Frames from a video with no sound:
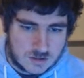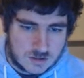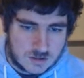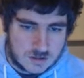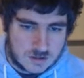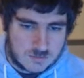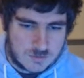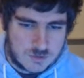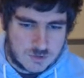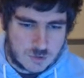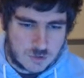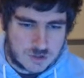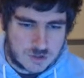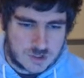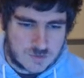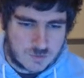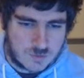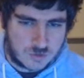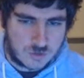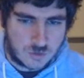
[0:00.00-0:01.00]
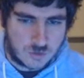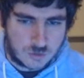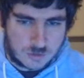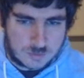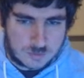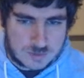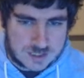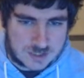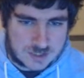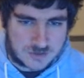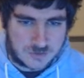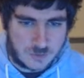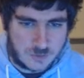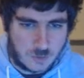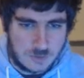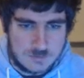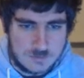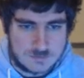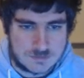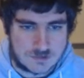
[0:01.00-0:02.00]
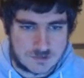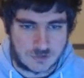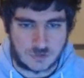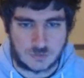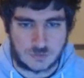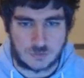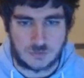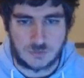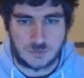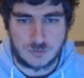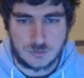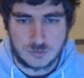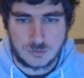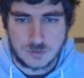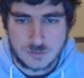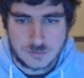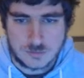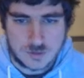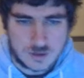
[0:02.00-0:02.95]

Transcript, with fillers: Majority of them were sold on PS4, unsurprisingly.